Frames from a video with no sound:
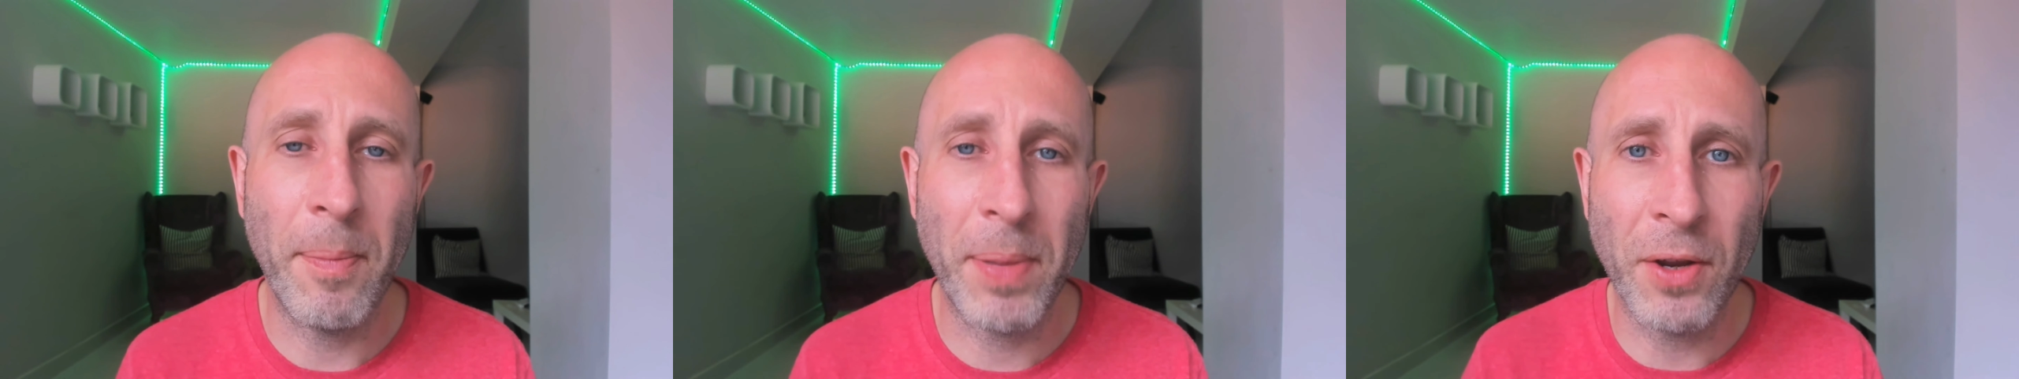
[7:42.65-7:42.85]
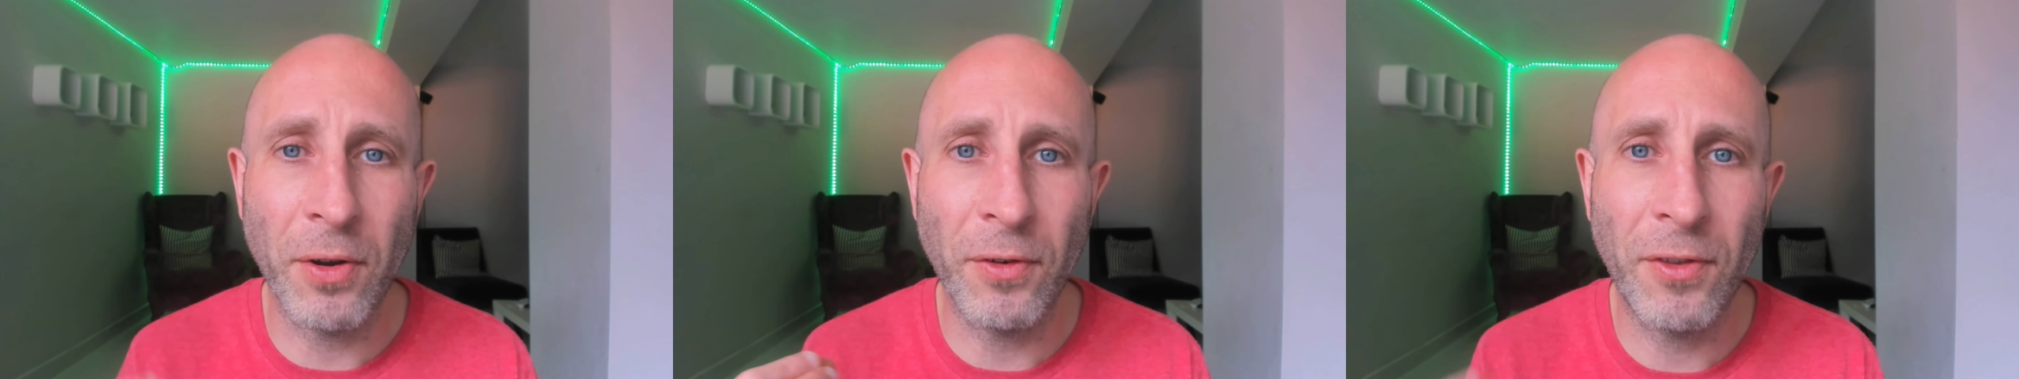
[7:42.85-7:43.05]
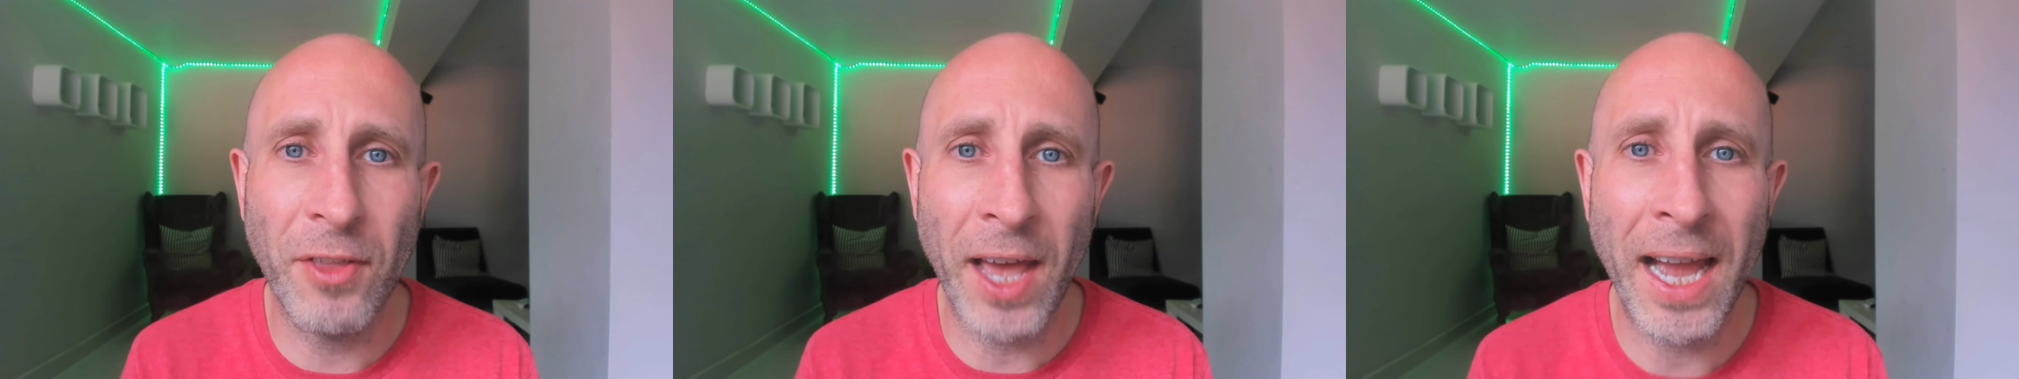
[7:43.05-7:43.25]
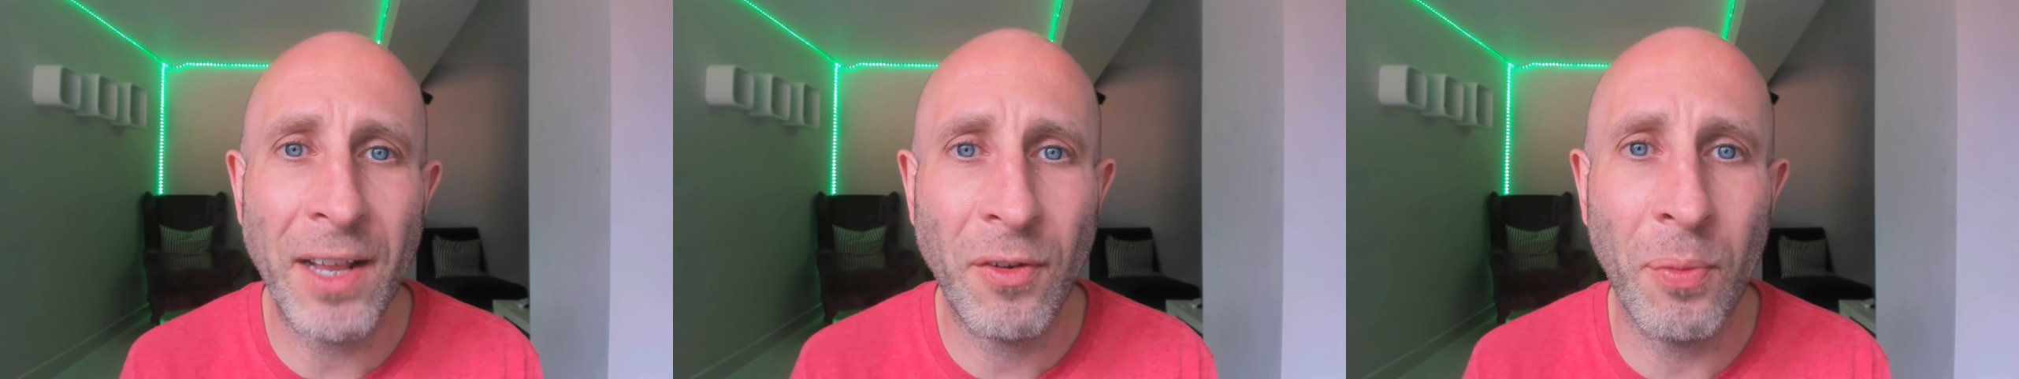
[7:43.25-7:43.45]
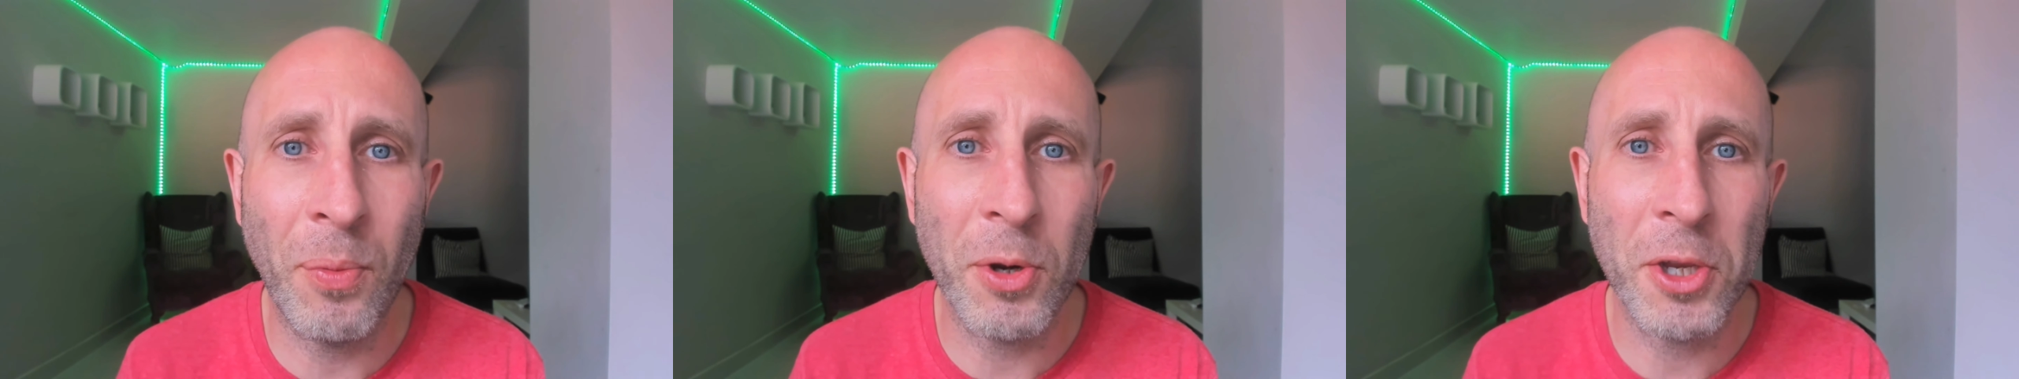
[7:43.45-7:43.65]
Because
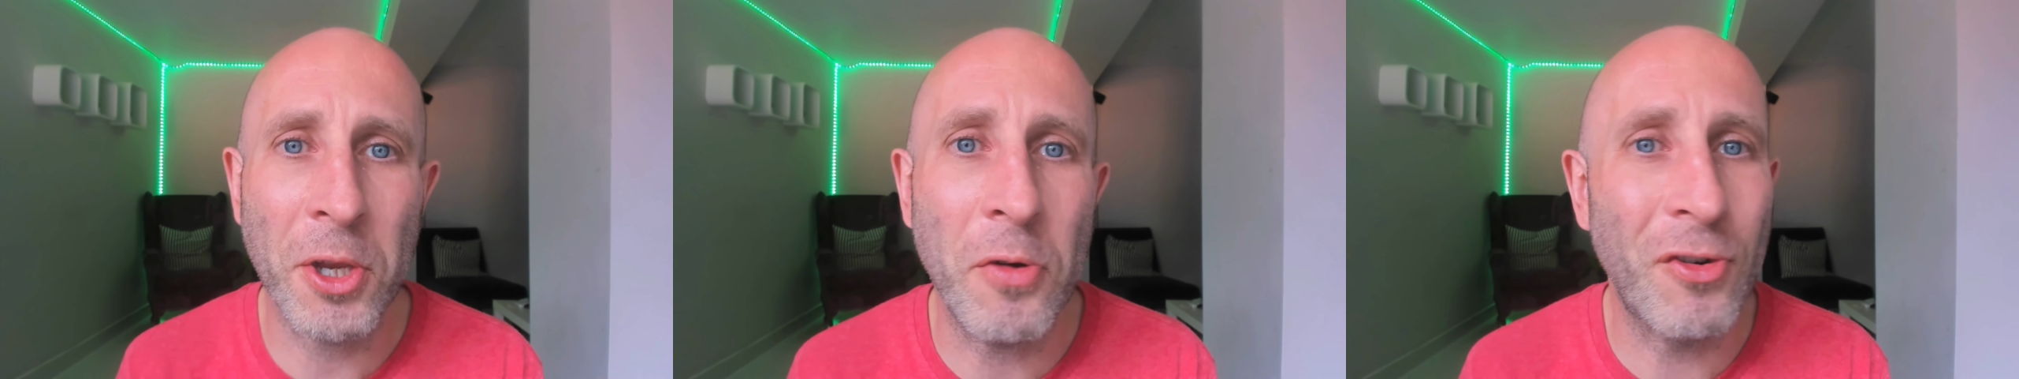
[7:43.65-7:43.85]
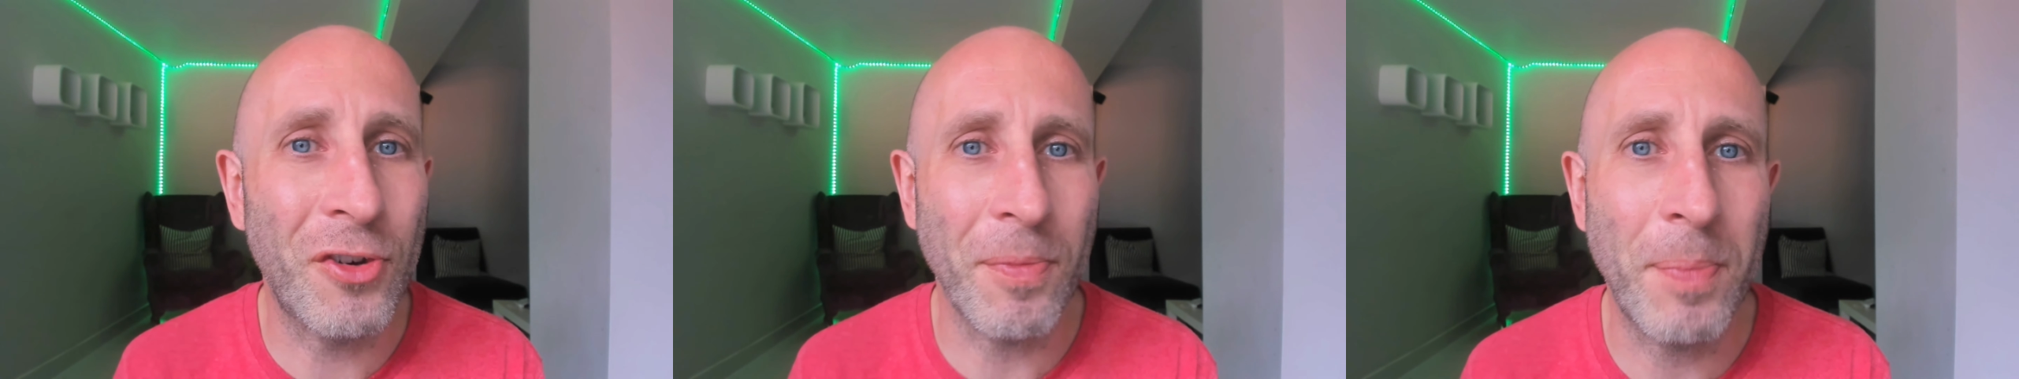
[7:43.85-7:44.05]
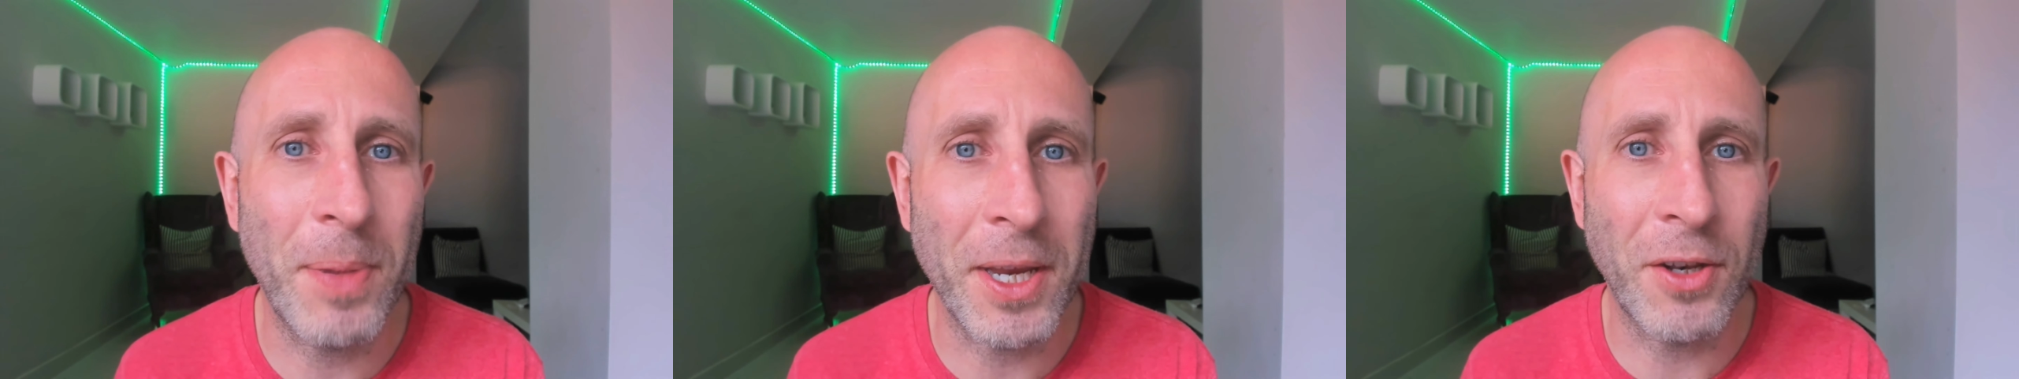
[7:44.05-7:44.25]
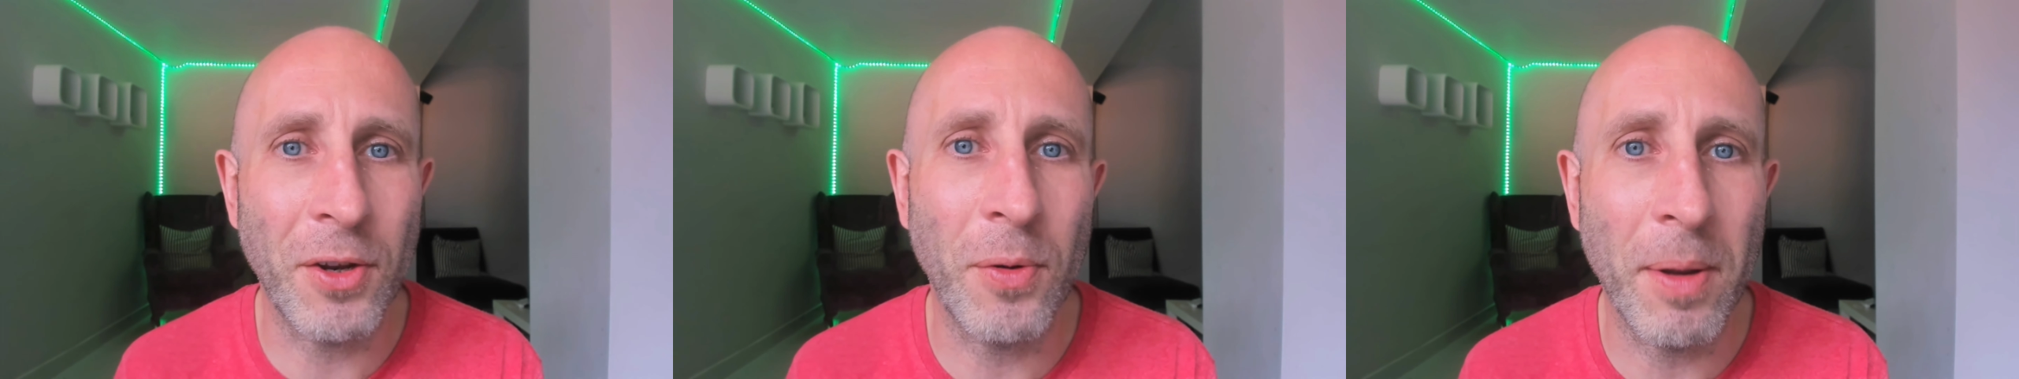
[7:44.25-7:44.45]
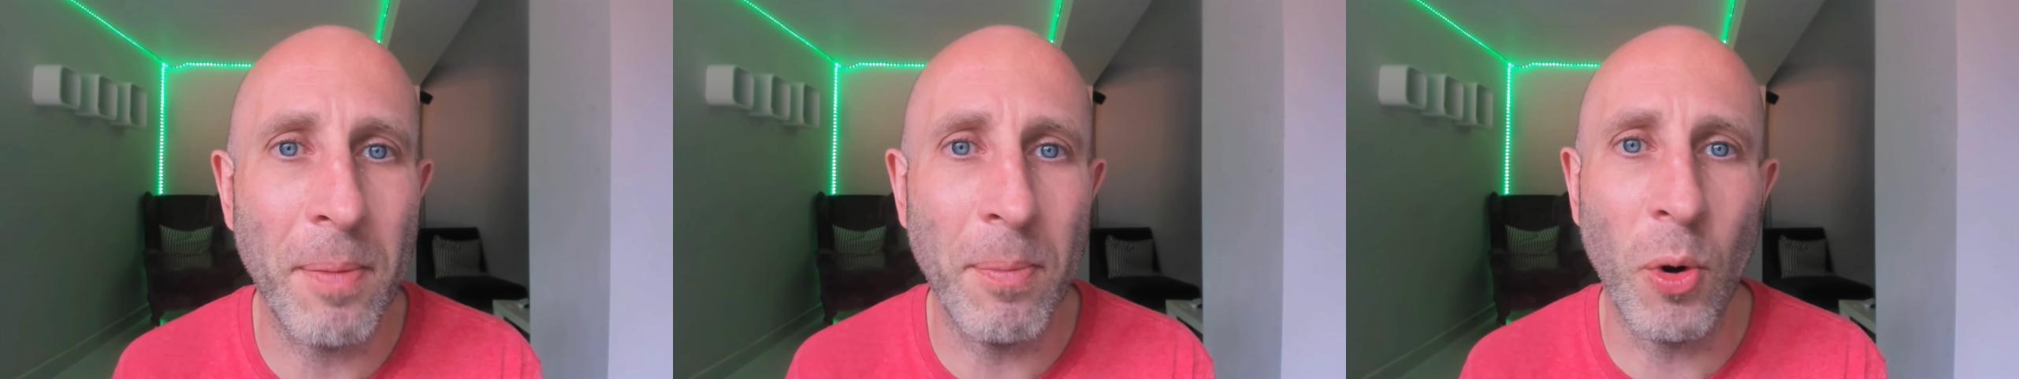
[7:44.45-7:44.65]
that's what you should be
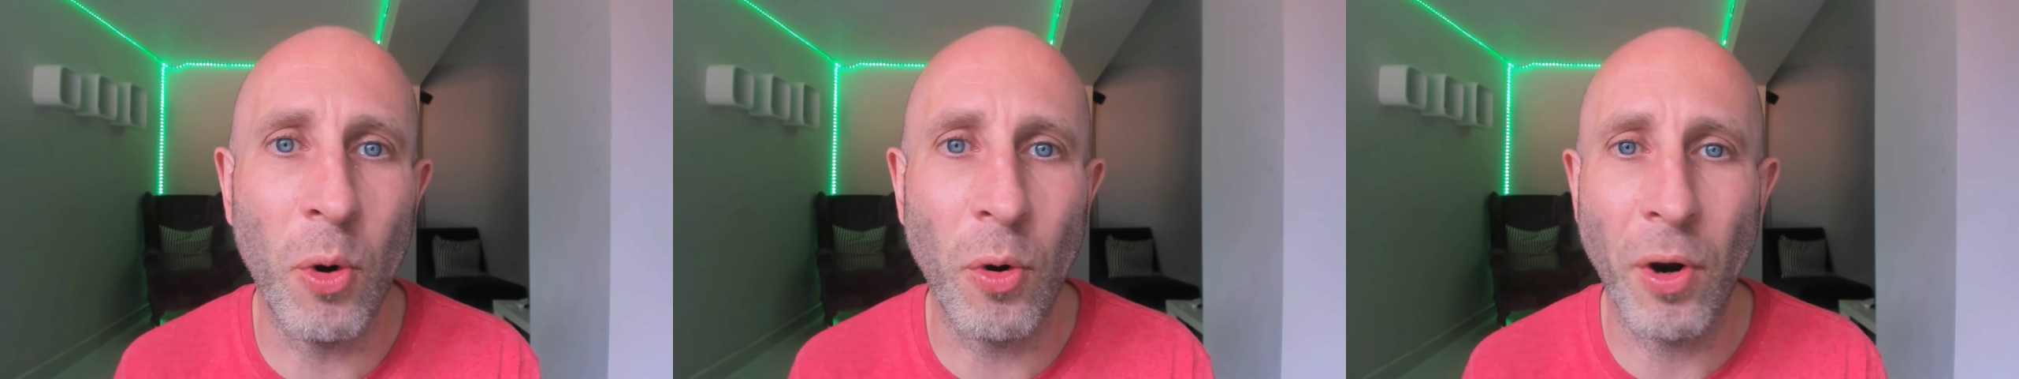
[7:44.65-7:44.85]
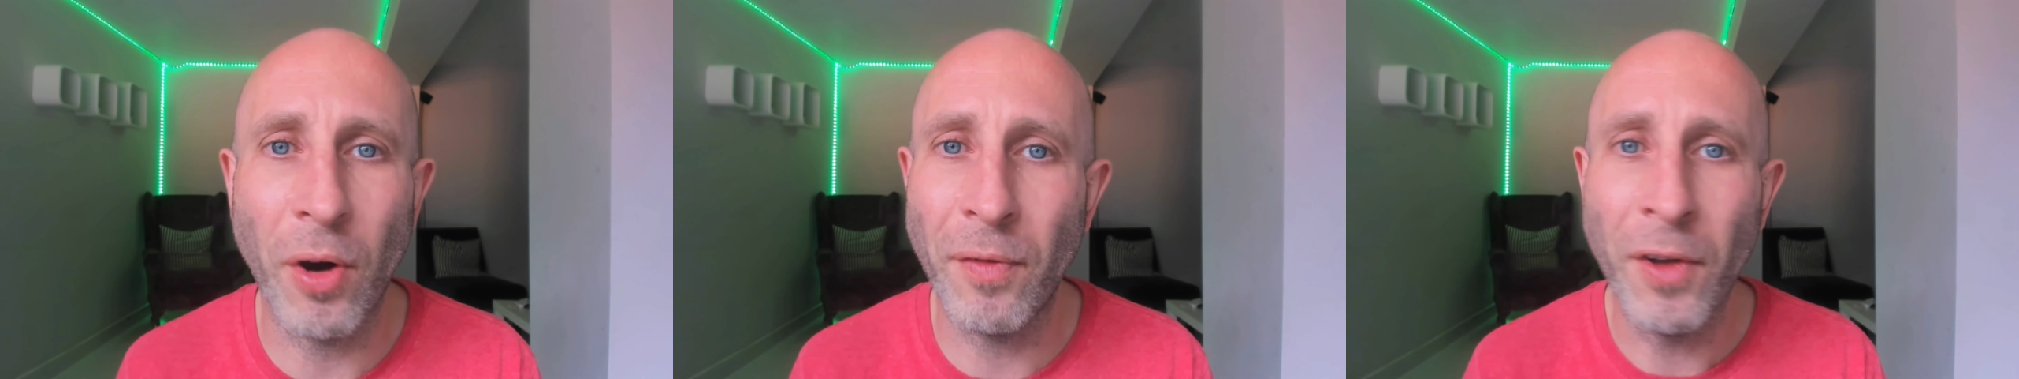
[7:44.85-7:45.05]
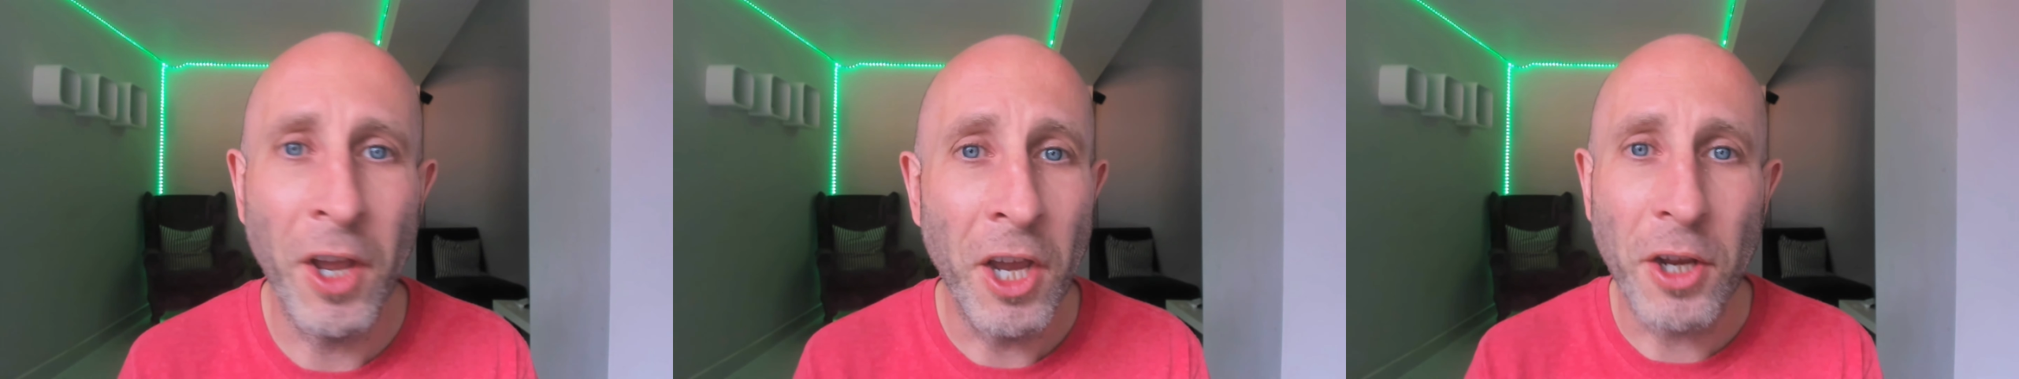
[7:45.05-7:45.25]
doing more of.